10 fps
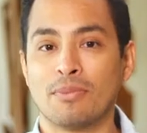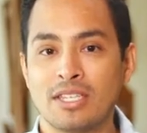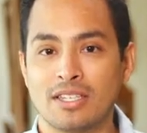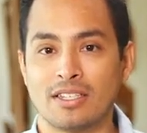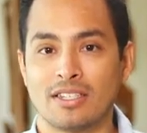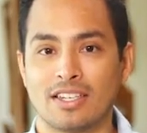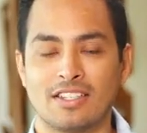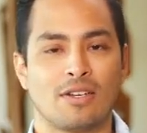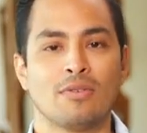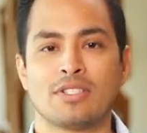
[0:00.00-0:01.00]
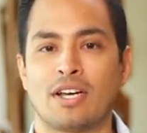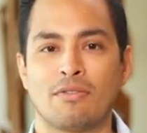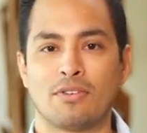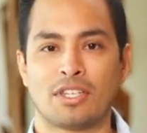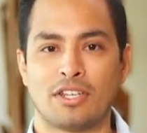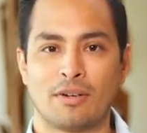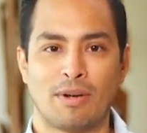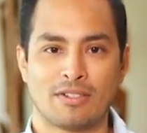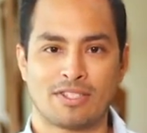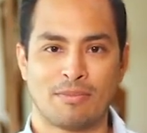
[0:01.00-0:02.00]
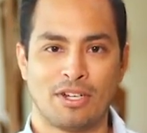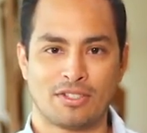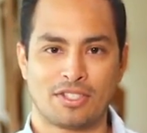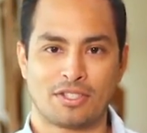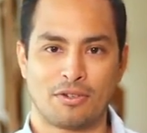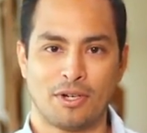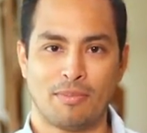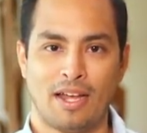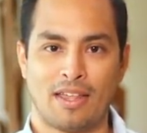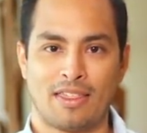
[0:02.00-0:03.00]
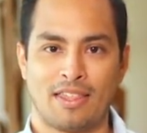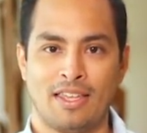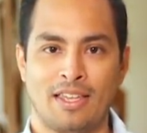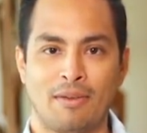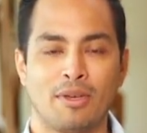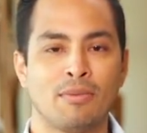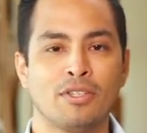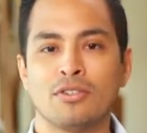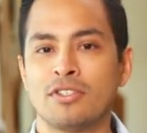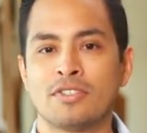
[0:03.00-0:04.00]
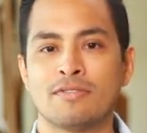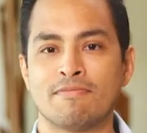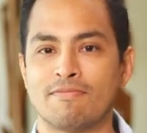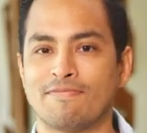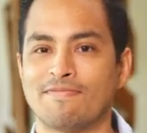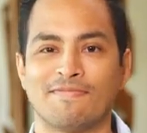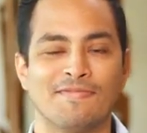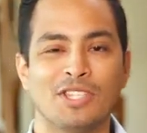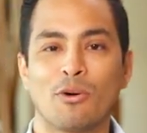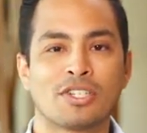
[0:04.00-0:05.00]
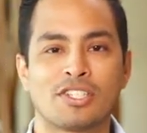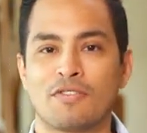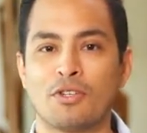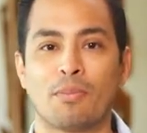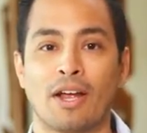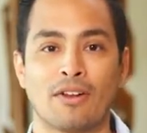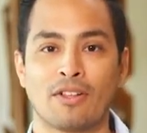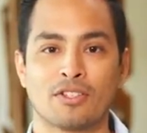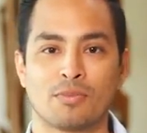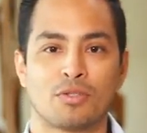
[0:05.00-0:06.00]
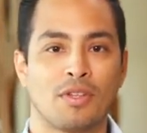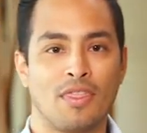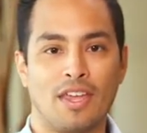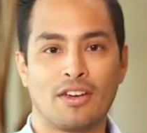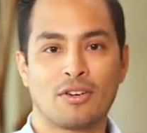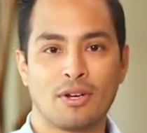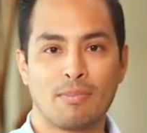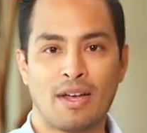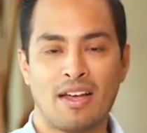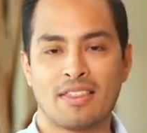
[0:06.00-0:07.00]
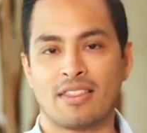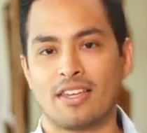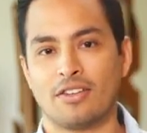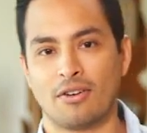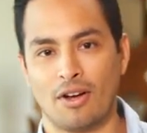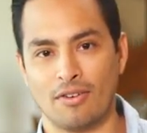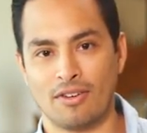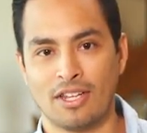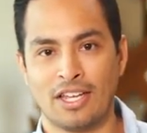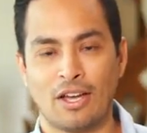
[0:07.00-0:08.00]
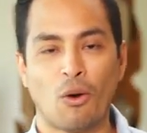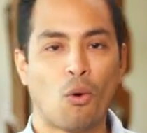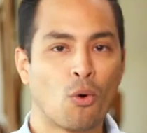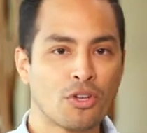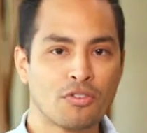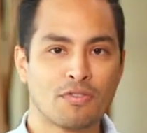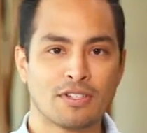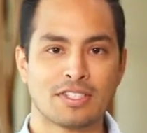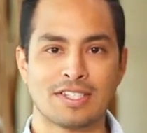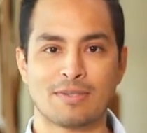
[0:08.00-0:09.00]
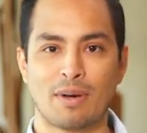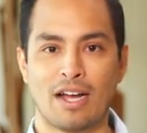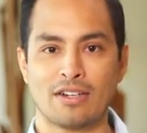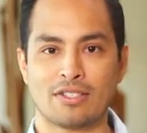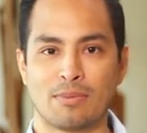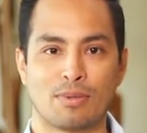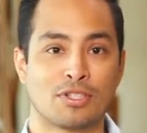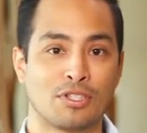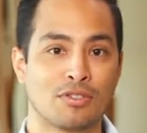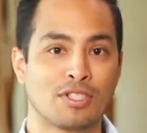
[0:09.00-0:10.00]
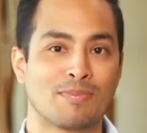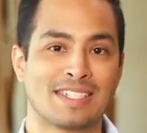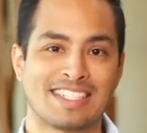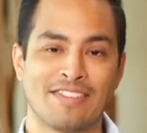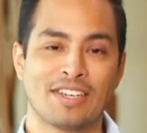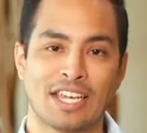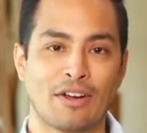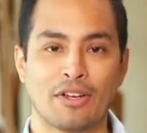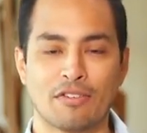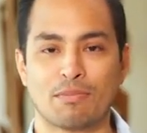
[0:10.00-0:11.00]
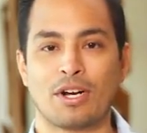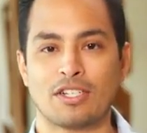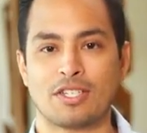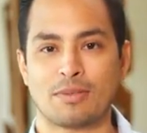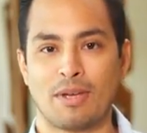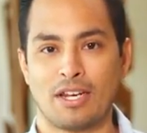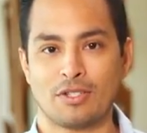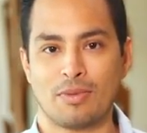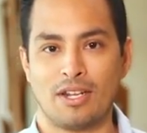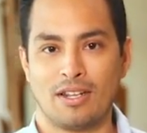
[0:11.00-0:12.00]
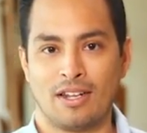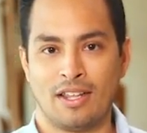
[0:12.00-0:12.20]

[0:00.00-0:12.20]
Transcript: me, it's always helpful to hear about someone else's career path. Maybe you even noticed a few parallels between their career path and your own, or you felt inspired to pursue a specific area of project management.